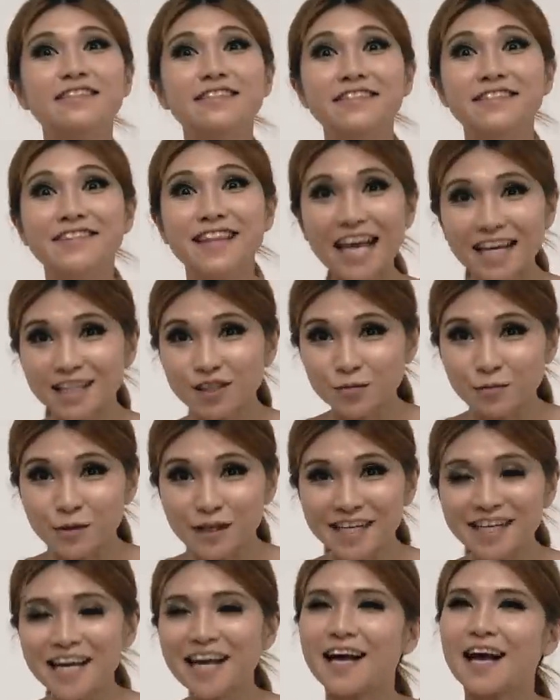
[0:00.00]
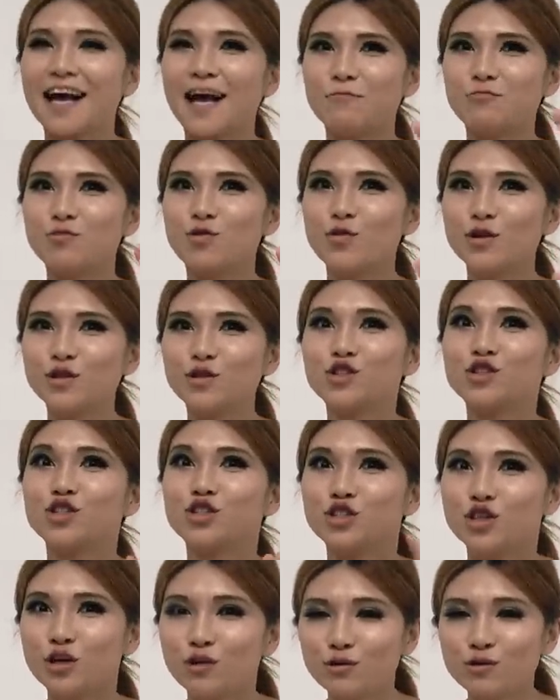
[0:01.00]
Next week, I'm going to
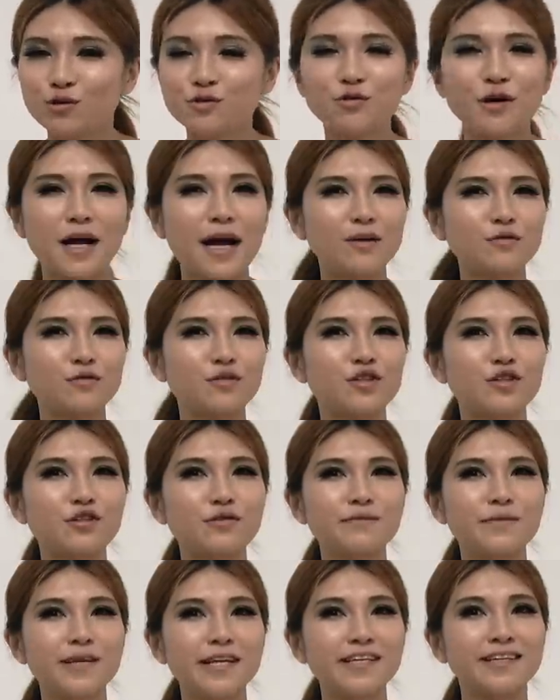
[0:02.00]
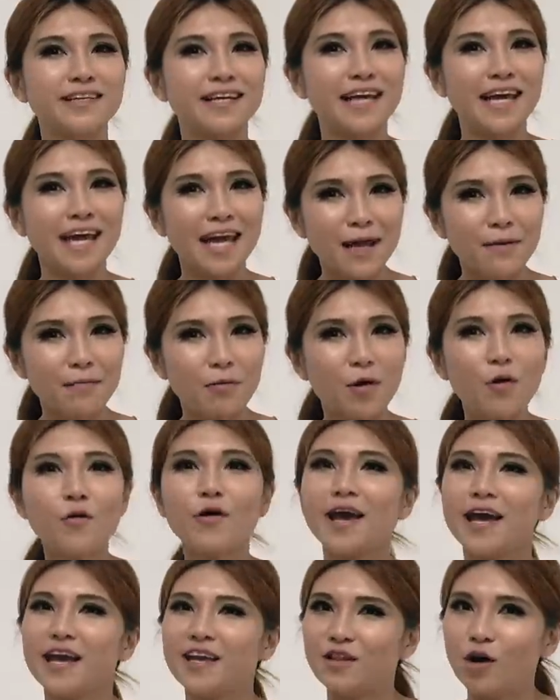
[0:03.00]
show you how to terminate the
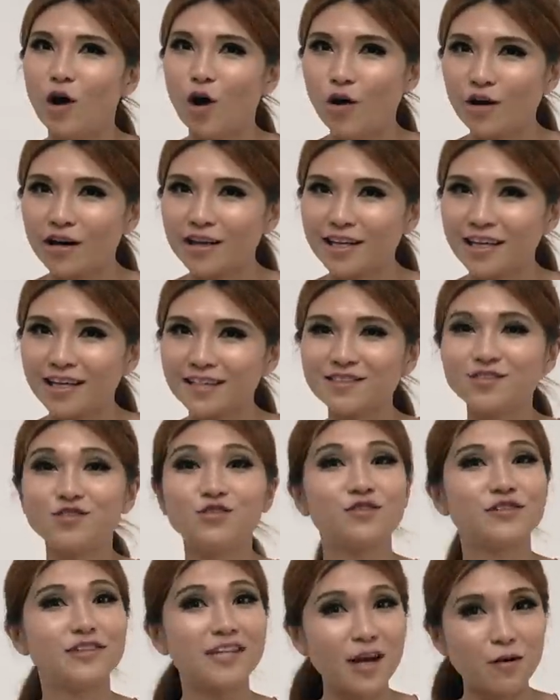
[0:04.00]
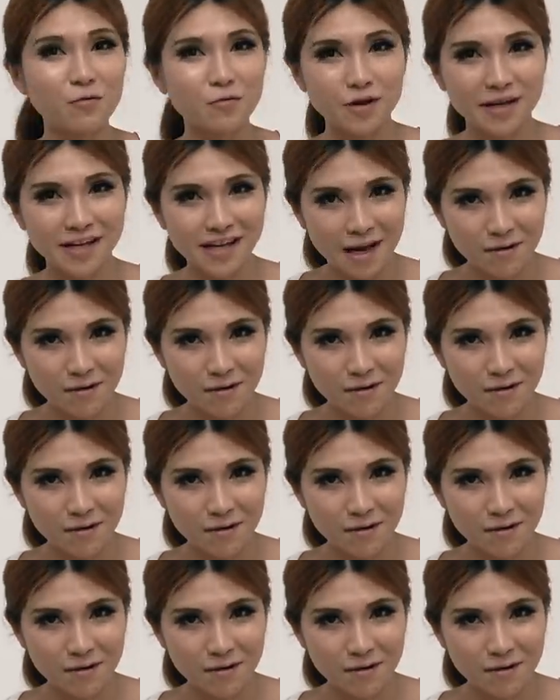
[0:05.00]
cable and organize your network